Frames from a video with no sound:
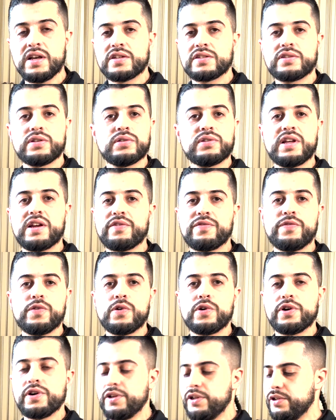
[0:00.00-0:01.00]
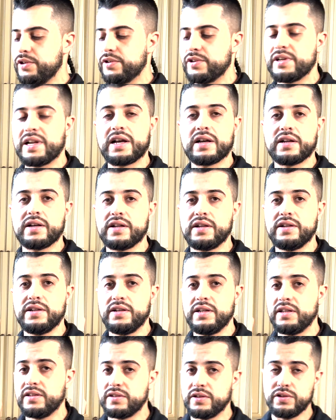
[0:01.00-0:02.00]
so therefore you're not gonna
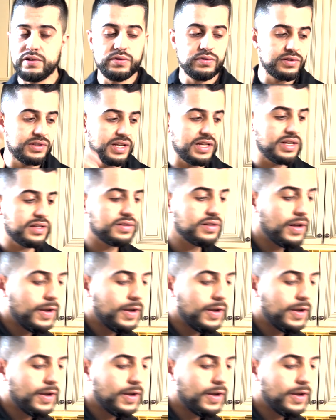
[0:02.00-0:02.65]
need to use these.